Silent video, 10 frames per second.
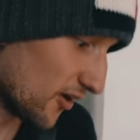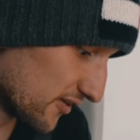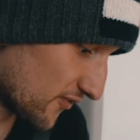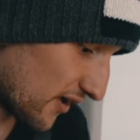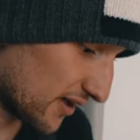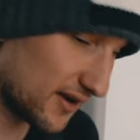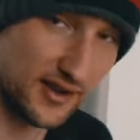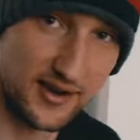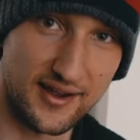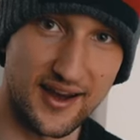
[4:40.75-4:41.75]
oh, it's fine,
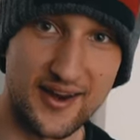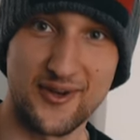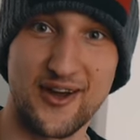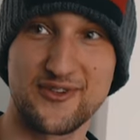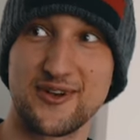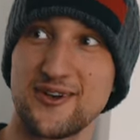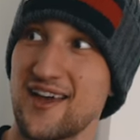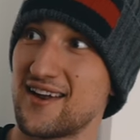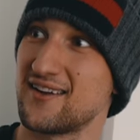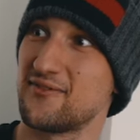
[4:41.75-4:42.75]
like, I don't have to
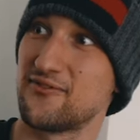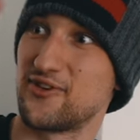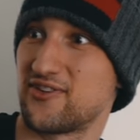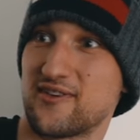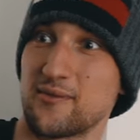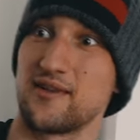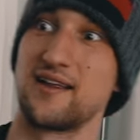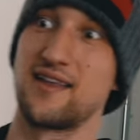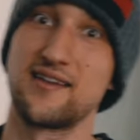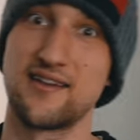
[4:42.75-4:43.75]
look at it versus something
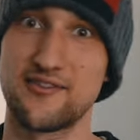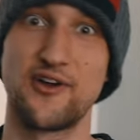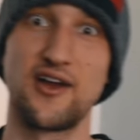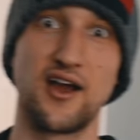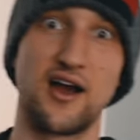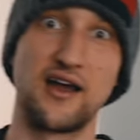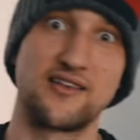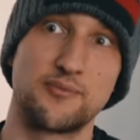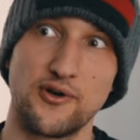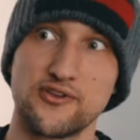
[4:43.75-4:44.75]
like that that's very
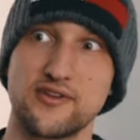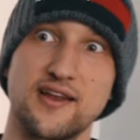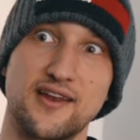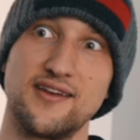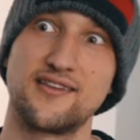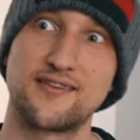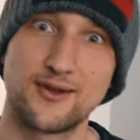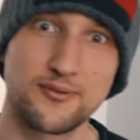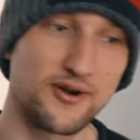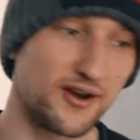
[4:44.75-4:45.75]
exposed and, like, it needs to look